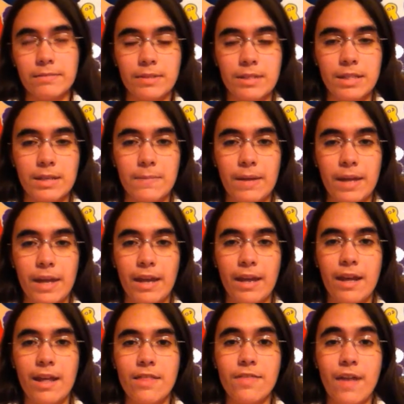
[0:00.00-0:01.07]
CP
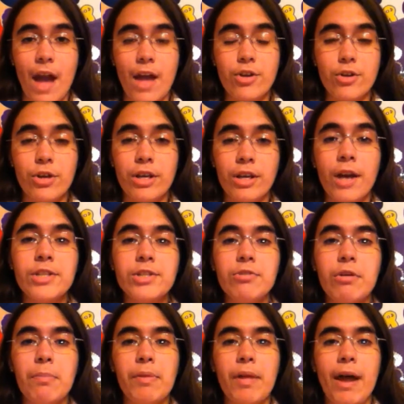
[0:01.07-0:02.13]
that you can also
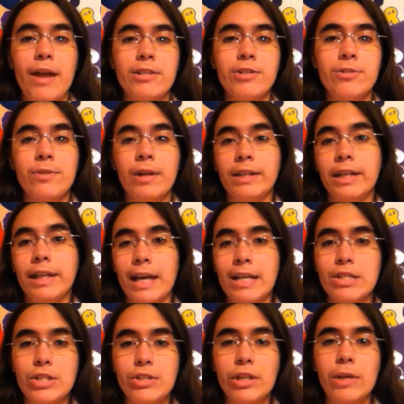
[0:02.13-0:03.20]
apply to like a
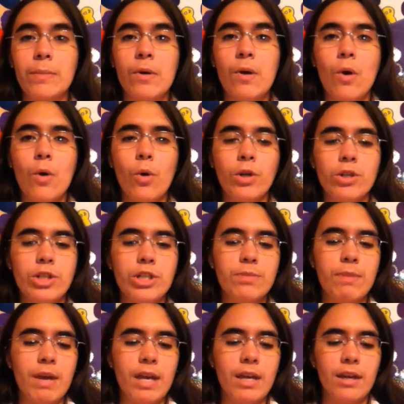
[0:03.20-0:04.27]
guest trip or just
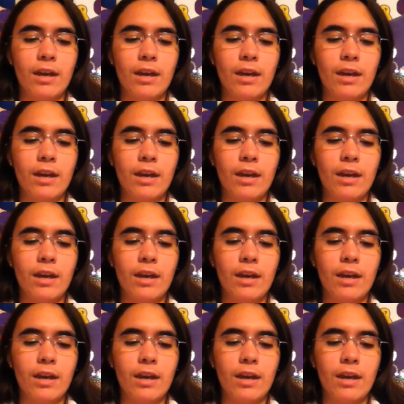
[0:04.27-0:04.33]
make